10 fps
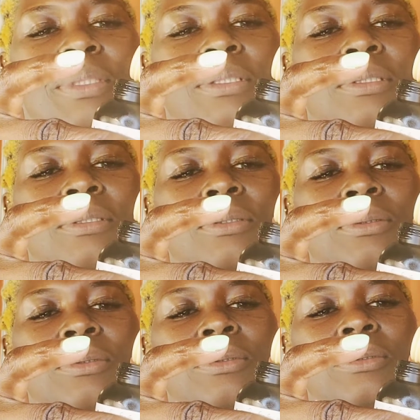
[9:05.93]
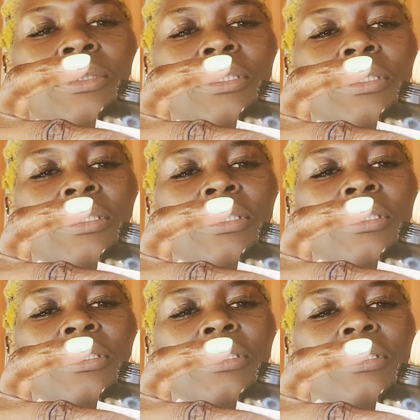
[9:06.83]
it could go in here.
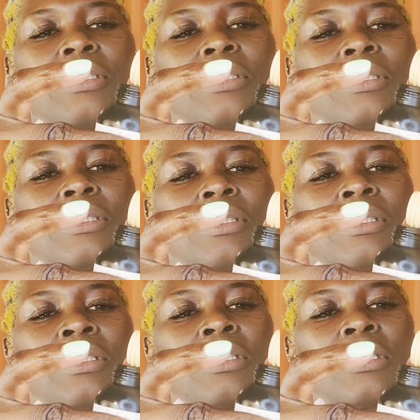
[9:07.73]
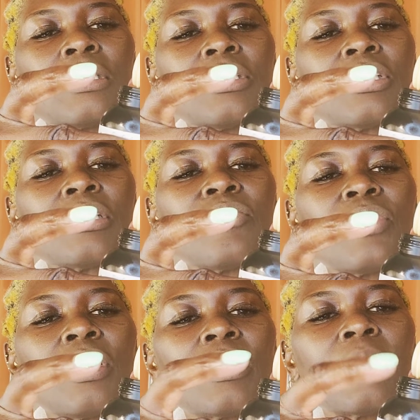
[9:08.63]
And I just
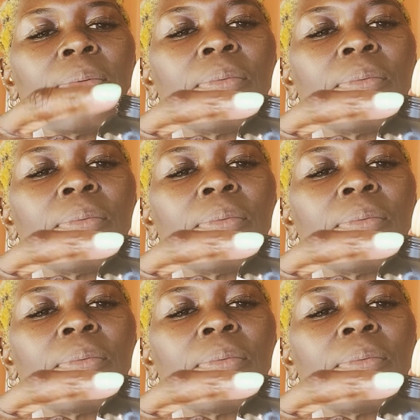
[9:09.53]
fill it up